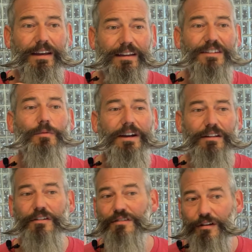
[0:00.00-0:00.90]
That's why it
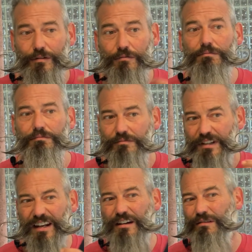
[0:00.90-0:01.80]
looks so,
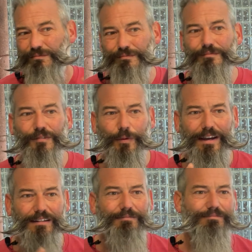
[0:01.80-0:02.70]
you know, the way
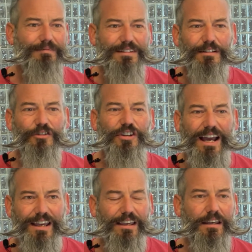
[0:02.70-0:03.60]
it's a little
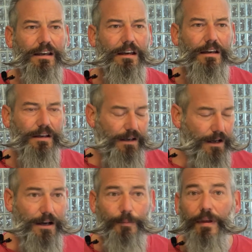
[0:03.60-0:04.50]
shaggy.
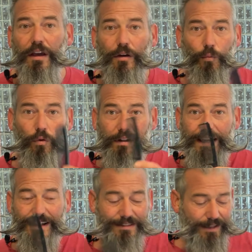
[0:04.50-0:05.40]
One
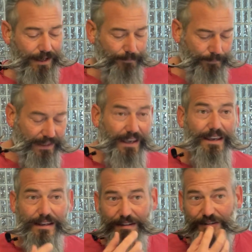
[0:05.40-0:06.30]
last thing
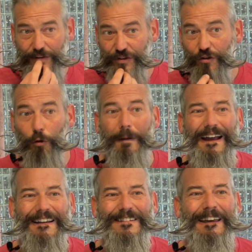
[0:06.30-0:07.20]
is your soul
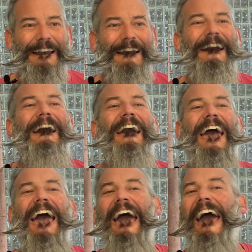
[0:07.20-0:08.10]
patch.
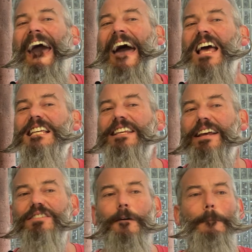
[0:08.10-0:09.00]
See
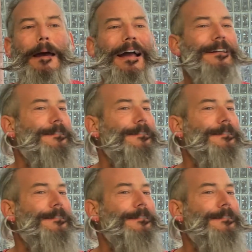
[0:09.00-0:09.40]
that soul patch?